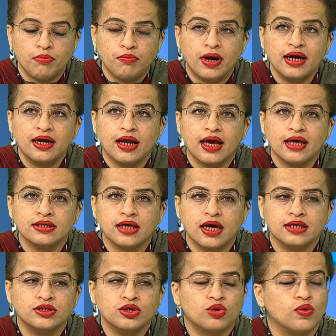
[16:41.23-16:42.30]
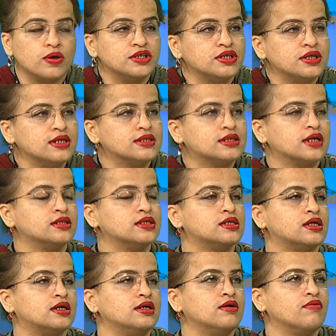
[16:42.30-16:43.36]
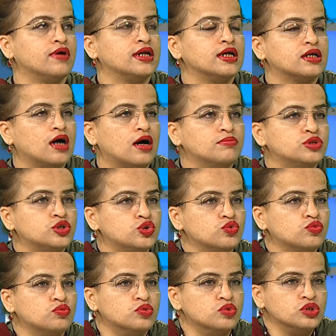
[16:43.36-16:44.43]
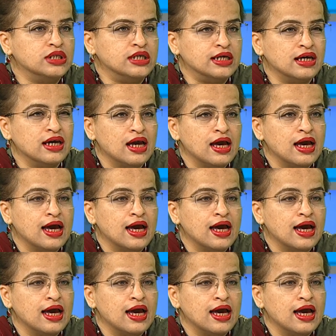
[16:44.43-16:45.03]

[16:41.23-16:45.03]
But as your question is concerned, when it comes to Modi,